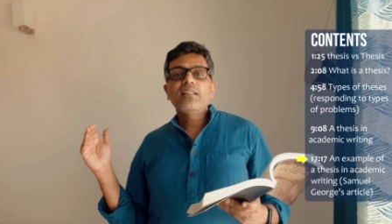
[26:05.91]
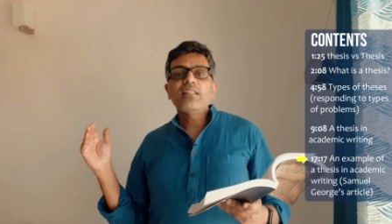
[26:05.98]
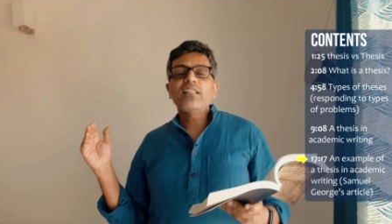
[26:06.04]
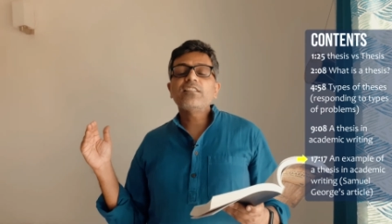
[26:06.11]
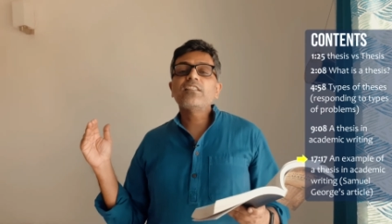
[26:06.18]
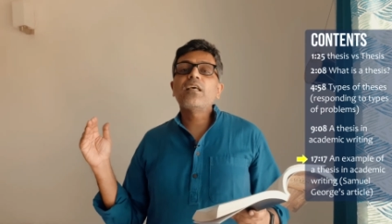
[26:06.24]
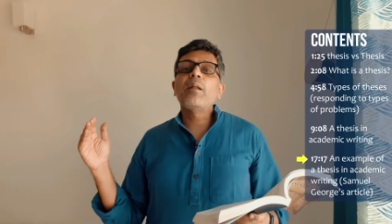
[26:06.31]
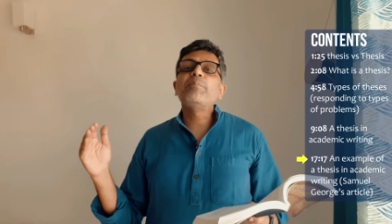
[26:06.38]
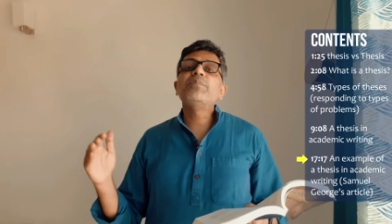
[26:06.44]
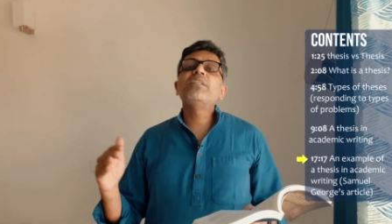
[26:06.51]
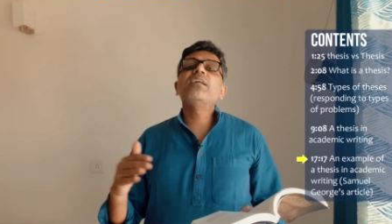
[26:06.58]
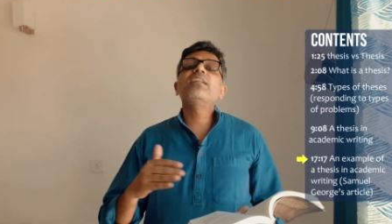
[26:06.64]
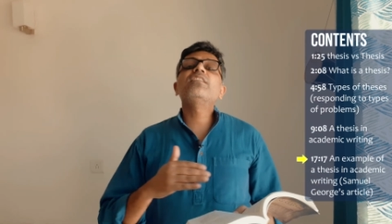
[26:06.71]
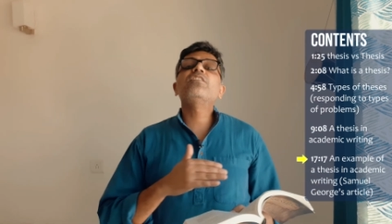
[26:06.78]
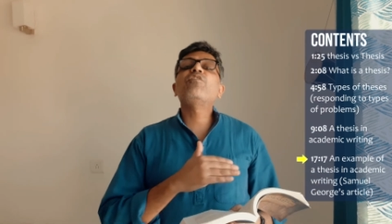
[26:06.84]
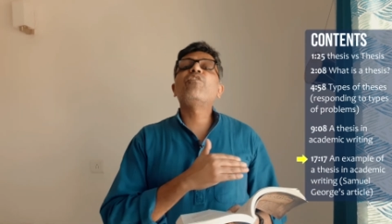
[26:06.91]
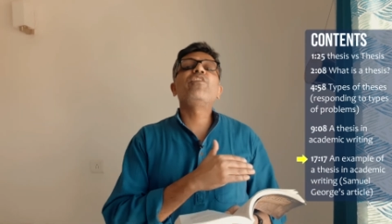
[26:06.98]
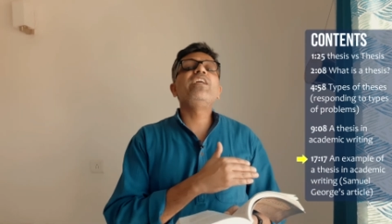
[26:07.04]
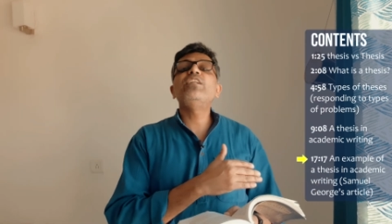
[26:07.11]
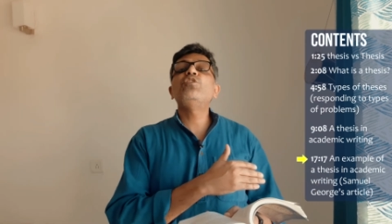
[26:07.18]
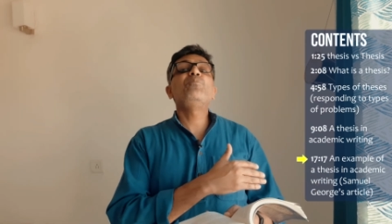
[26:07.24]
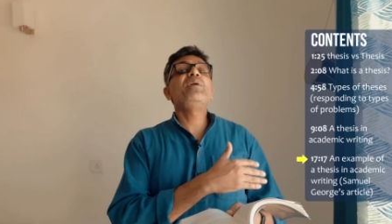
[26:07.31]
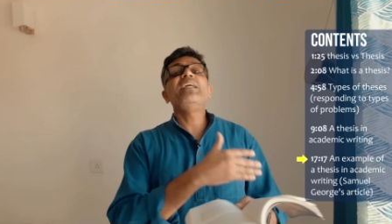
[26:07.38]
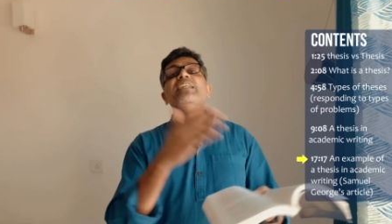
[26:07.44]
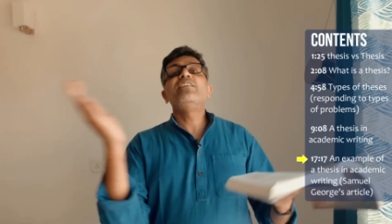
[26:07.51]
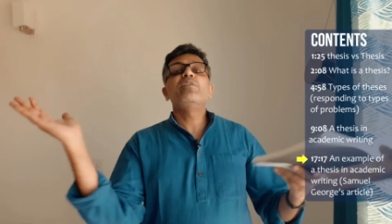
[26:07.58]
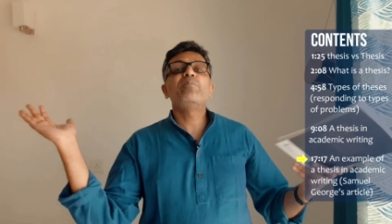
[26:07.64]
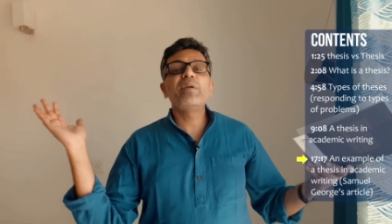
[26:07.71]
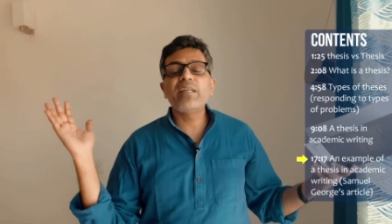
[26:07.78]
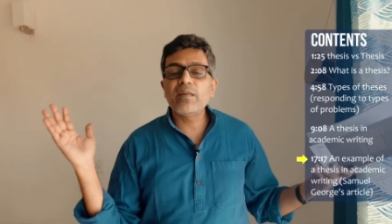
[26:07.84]
that the scripture is free to be
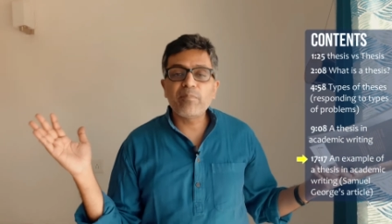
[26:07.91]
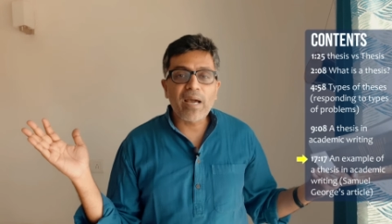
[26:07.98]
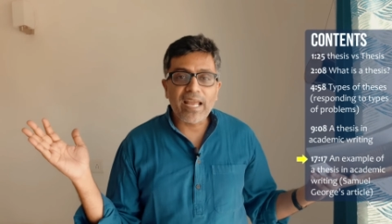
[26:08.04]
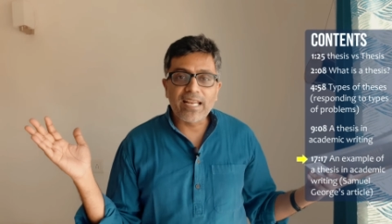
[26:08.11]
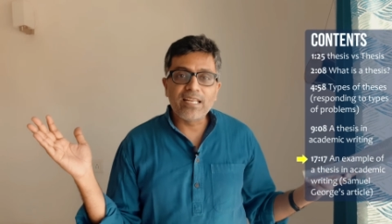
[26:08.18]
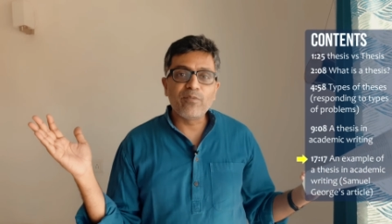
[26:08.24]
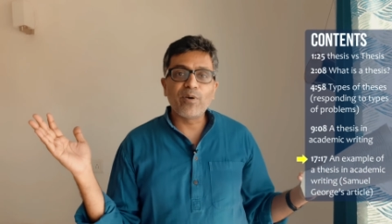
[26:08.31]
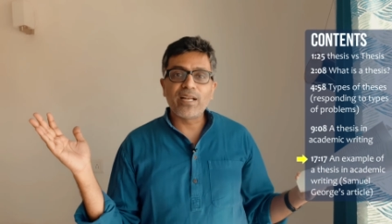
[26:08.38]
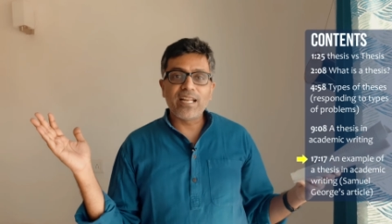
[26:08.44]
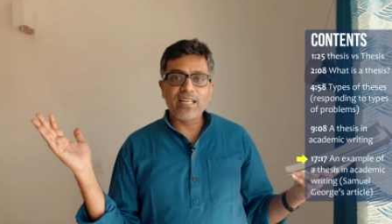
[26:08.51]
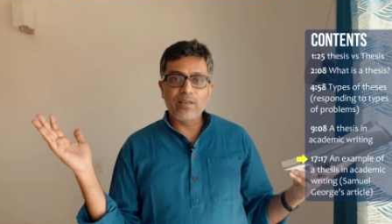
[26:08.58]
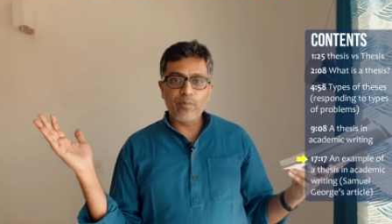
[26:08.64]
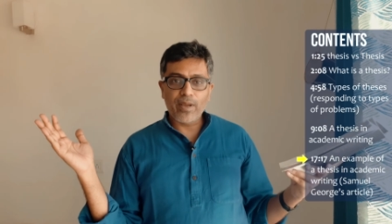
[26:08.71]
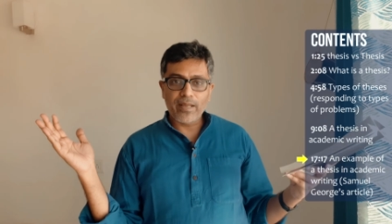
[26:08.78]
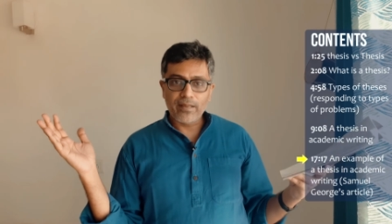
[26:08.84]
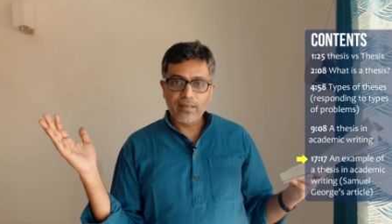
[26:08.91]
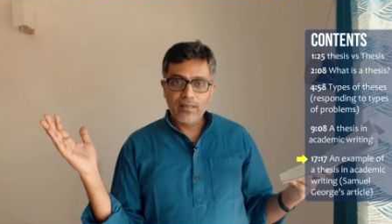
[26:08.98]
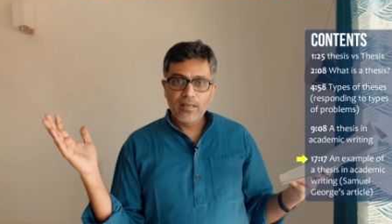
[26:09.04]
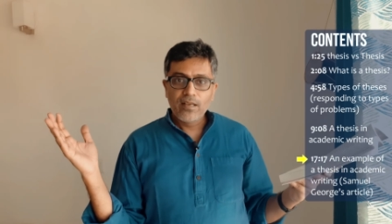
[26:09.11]
interpreted by anyone anywhere